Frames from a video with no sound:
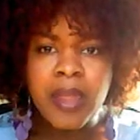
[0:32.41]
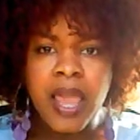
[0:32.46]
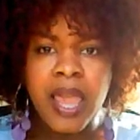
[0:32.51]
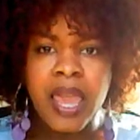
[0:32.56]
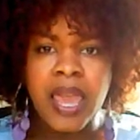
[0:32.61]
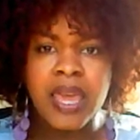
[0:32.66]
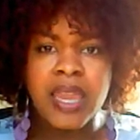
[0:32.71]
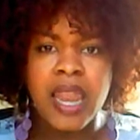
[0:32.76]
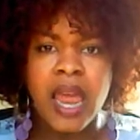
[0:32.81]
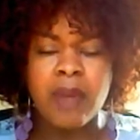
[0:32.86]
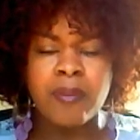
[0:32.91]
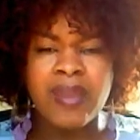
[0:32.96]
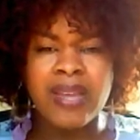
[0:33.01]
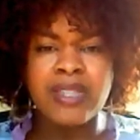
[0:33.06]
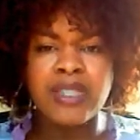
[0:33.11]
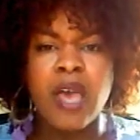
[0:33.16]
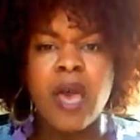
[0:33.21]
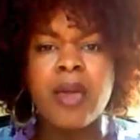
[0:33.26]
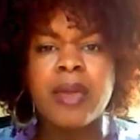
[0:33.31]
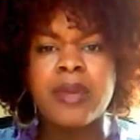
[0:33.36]
And I'm
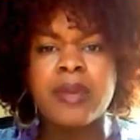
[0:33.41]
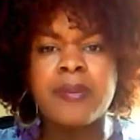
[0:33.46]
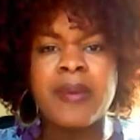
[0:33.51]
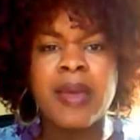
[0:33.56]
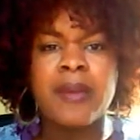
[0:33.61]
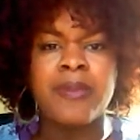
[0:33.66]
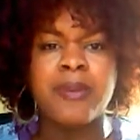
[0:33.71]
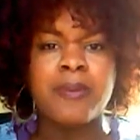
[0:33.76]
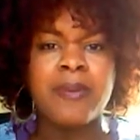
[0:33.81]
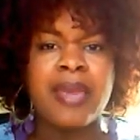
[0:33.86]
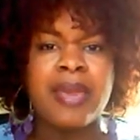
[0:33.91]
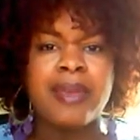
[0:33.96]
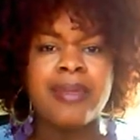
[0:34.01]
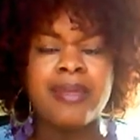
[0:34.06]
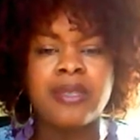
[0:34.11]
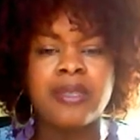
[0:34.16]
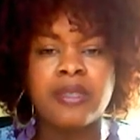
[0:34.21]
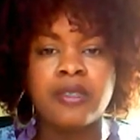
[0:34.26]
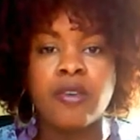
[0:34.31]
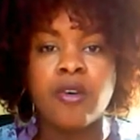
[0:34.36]
not talking about the man
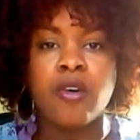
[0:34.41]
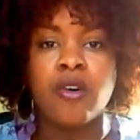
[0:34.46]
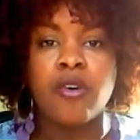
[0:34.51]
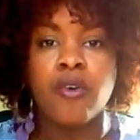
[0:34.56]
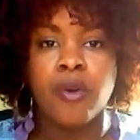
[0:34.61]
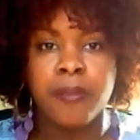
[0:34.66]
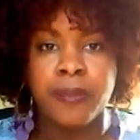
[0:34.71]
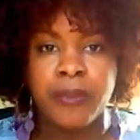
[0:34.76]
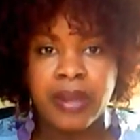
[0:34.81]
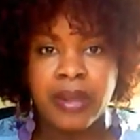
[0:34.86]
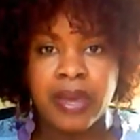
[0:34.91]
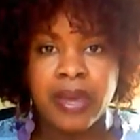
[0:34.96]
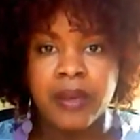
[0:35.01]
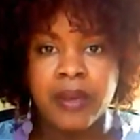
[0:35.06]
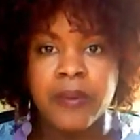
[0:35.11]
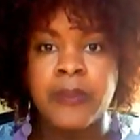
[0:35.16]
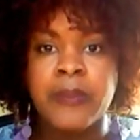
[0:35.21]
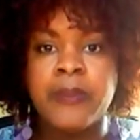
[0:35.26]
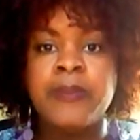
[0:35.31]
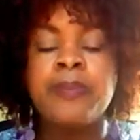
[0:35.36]
that's a dog or a
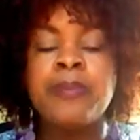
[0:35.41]
player